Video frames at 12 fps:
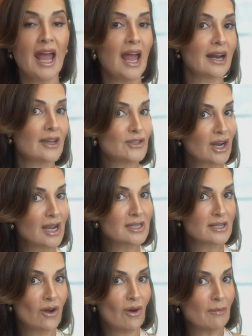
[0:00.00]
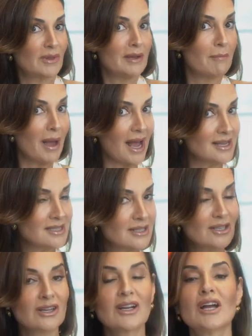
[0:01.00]
And as you guys know, I'm the
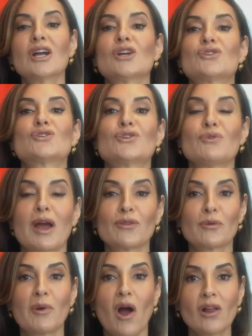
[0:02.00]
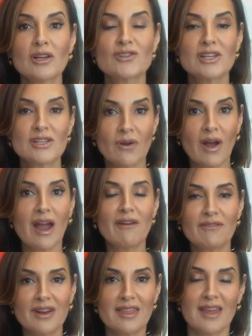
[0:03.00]
ambassador to Anthropologie, so
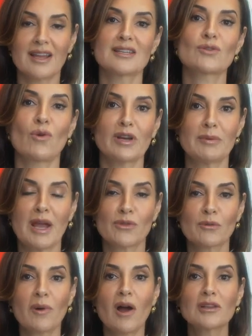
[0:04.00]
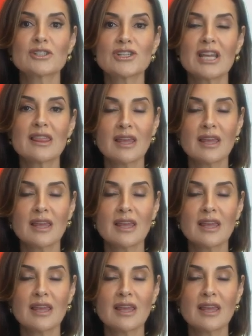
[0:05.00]
everything is going to be Anthropologie.